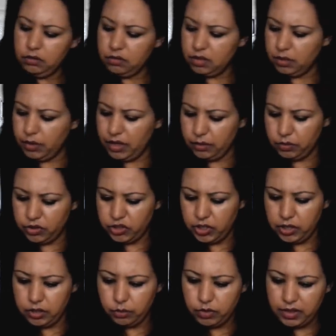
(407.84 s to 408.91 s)
so I will
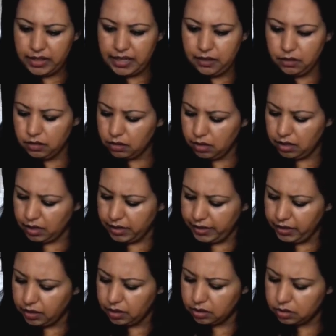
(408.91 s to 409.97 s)
show you what they look
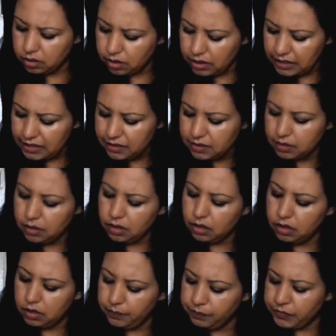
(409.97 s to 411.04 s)
like. These
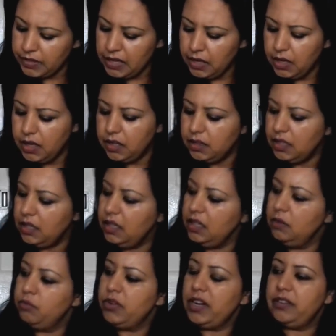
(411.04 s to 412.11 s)
are
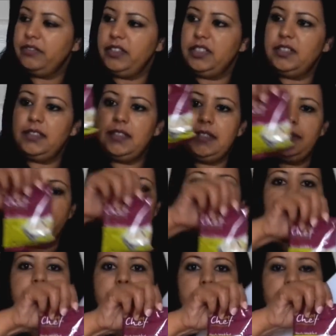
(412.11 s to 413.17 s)
the breakfasts.
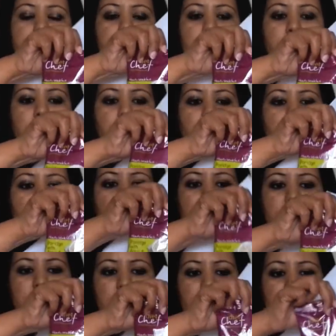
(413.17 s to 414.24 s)

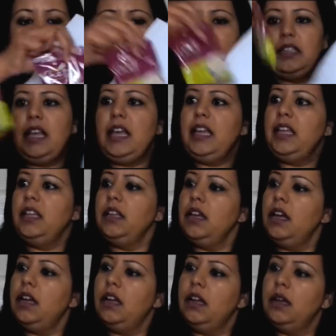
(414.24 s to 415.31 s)
This is
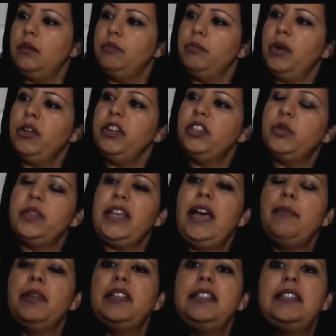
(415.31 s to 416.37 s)
a porridge with
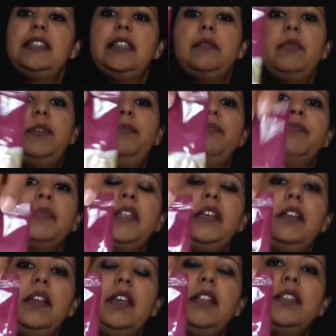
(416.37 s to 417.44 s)
apple and cinnamon.
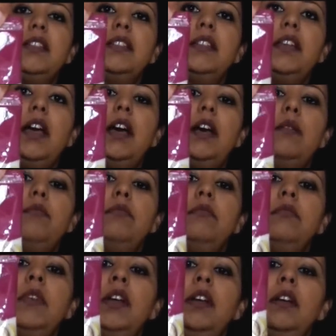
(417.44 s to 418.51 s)
It's
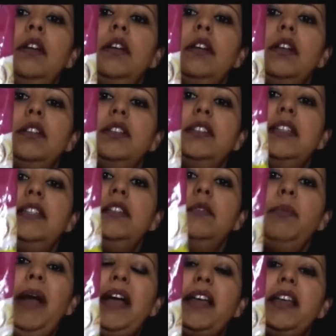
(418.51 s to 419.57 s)
a little
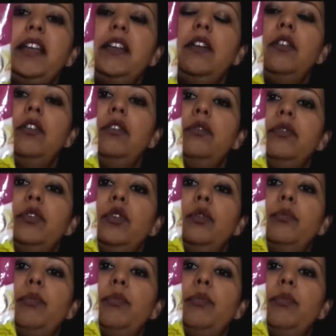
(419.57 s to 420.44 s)
packet of your